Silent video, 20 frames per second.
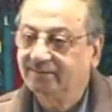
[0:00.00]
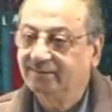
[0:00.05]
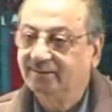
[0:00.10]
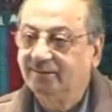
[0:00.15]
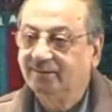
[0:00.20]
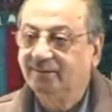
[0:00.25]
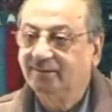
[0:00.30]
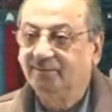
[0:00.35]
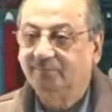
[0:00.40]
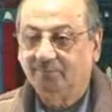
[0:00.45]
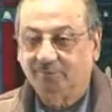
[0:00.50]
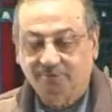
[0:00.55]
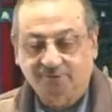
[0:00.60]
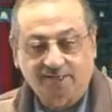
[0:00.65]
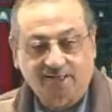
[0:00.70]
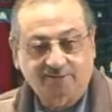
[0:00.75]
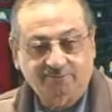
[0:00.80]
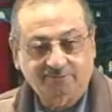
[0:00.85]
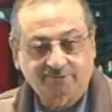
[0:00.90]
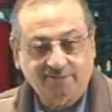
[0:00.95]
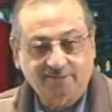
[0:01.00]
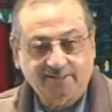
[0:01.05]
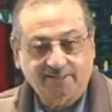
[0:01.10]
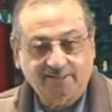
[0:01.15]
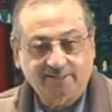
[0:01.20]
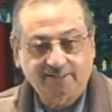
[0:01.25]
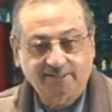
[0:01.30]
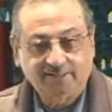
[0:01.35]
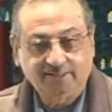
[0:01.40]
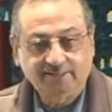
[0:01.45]
mudaf
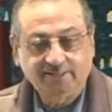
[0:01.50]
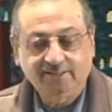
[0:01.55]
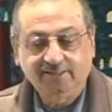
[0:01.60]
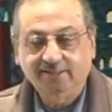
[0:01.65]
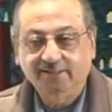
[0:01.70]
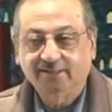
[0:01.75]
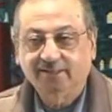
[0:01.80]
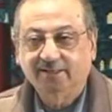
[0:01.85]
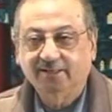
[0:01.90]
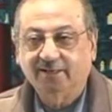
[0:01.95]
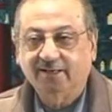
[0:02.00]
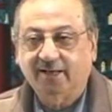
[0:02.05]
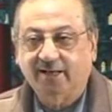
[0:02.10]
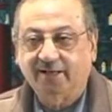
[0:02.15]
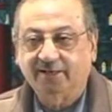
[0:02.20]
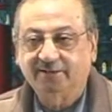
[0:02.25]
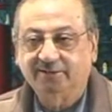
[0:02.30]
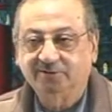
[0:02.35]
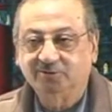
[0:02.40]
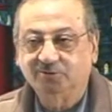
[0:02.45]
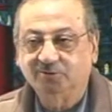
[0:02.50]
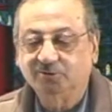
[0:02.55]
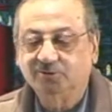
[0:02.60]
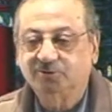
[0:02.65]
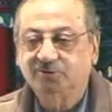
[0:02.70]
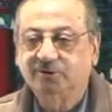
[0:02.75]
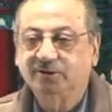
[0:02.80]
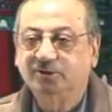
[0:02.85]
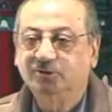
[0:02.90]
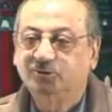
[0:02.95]
ilayhi. And do you see
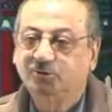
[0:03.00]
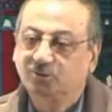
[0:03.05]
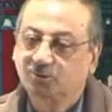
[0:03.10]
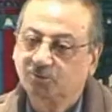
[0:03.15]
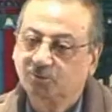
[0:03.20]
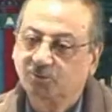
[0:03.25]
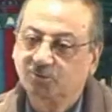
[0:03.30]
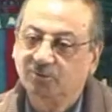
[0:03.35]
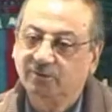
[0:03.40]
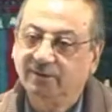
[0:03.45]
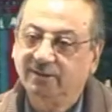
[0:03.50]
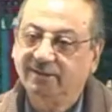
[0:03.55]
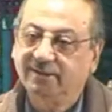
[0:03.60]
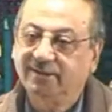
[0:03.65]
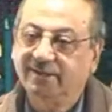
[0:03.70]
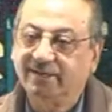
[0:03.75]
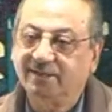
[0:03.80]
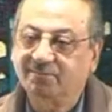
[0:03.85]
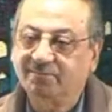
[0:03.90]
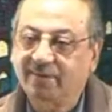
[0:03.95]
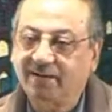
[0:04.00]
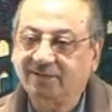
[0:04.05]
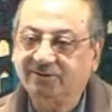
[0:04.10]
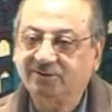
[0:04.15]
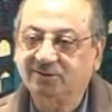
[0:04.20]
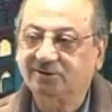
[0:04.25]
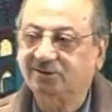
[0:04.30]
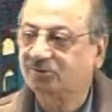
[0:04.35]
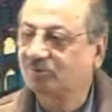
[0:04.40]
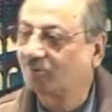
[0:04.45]
jududin? It matches
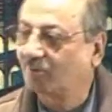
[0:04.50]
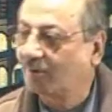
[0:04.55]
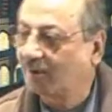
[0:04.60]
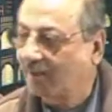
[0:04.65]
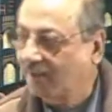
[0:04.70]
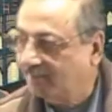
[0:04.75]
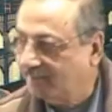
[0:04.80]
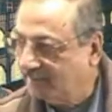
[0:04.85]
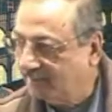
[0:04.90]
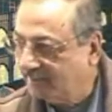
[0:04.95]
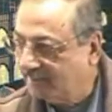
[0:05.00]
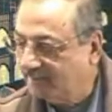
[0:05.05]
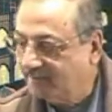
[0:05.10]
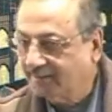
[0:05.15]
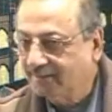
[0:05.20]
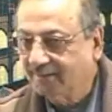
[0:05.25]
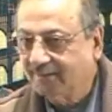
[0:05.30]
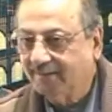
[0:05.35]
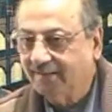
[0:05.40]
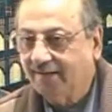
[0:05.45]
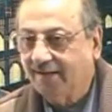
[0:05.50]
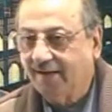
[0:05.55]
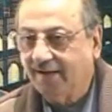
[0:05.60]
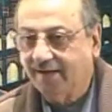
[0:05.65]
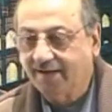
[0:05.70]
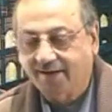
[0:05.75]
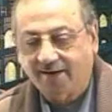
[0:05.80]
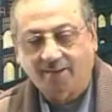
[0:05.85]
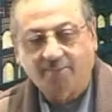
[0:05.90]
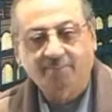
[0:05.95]
tullabin in
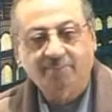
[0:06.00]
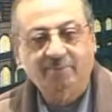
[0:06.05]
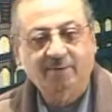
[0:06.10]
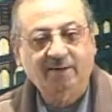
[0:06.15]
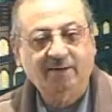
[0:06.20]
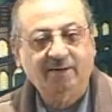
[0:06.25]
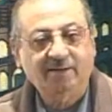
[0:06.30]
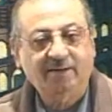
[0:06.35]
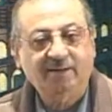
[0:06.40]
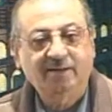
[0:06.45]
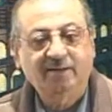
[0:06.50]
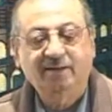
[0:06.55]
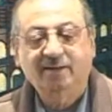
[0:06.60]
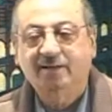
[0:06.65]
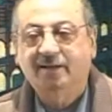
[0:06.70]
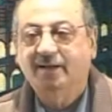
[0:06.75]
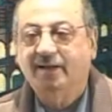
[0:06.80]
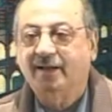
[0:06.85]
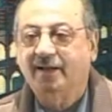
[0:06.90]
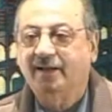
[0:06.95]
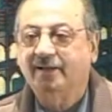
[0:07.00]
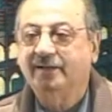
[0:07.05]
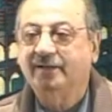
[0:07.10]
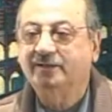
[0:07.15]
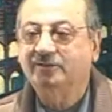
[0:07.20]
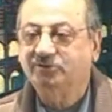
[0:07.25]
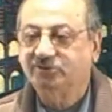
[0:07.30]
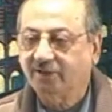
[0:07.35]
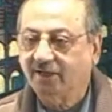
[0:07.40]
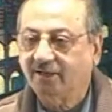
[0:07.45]
number and in
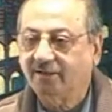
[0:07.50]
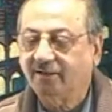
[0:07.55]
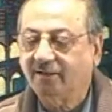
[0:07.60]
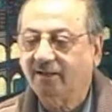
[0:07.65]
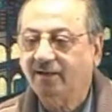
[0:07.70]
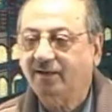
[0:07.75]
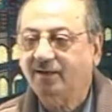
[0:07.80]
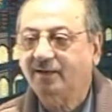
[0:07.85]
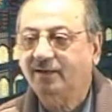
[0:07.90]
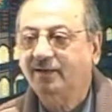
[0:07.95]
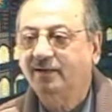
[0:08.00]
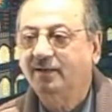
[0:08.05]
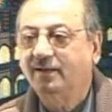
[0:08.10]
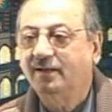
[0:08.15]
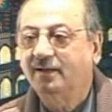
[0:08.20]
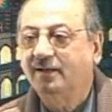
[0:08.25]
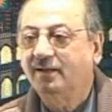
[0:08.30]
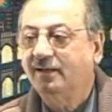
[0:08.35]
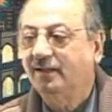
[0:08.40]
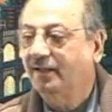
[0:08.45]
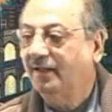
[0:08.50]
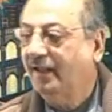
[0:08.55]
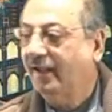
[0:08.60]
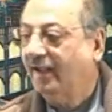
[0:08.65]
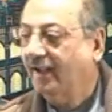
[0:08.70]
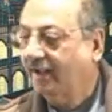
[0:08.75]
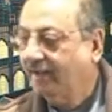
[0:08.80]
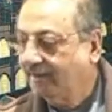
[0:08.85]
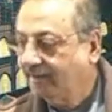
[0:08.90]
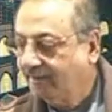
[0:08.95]
gender
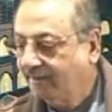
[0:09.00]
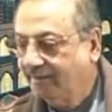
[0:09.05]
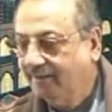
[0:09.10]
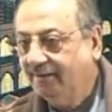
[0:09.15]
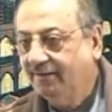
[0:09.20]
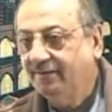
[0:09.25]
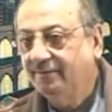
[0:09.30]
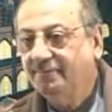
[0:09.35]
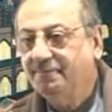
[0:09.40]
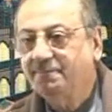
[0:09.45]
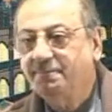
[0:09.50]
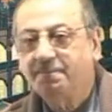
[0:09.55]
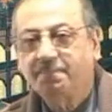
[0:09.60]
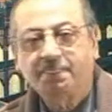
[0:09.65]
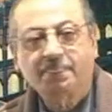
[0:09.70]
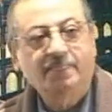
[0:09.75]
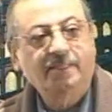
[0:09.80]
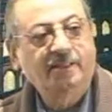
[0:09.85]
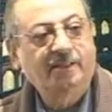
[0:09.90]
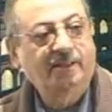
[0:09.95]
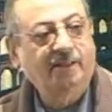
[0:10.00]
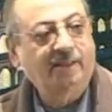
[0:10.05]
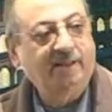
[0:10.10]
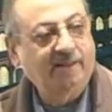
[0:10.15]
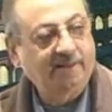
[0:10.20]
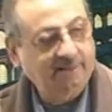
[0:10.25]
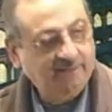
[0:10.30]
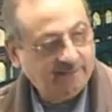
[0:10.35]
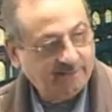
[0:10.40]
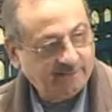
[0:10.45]
and in
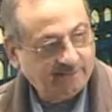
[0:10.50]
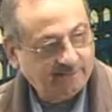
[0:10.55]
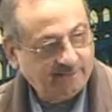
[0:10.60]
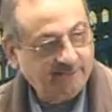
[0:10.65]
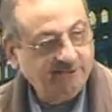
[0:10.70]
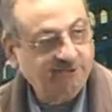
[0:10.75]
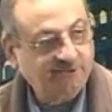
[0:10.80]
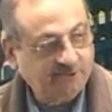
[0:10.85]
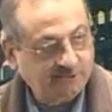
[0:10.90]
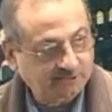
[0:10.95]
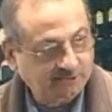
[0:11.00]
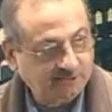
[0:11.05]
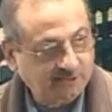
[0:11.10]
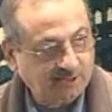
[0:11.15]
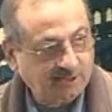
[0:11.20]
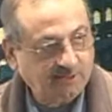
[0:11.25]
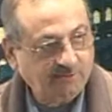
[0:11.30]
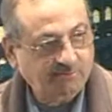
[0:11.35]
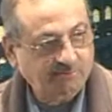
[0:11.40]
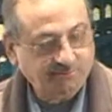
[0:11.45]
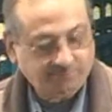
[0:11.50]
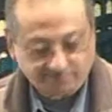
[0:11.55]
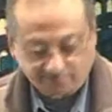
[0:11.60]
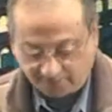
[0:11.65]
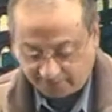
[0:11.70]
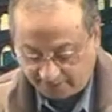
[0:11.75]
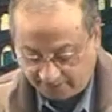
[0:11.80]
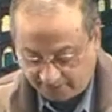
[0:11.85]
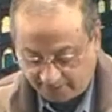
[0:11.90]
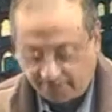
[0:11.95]
construction of
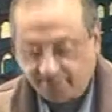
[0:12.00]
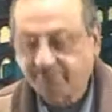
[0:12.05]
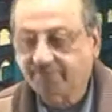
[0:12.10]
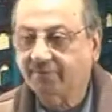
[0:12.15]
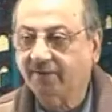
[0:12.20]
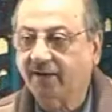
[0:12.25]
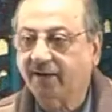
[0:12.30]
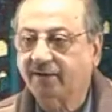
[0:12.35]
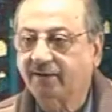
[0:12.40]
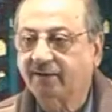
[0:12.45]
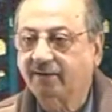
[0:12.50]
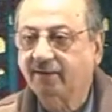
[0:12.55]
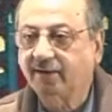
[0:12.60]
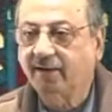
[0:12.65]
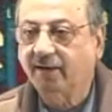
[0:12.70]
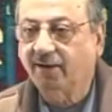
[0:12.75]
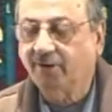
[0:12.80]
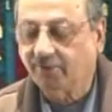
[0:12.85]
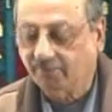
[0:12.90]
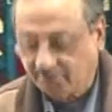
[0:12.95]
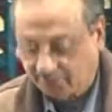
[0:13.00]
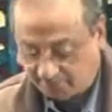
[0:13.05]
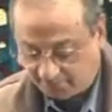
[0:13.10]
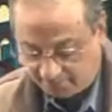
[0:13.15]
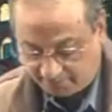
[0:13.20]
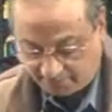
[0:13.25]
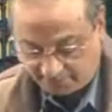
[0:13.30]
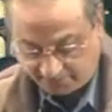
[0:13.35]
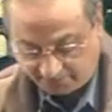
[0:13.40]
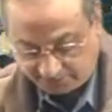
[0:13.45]
indefinite. Are you with me, brothers
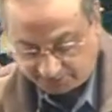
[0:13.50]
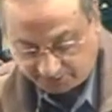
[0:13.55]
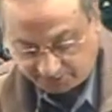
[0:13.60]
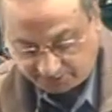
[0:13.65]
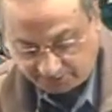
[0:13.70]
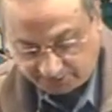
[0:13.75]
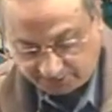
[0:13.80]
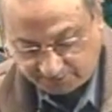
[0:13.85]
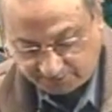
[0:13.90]
and sisters?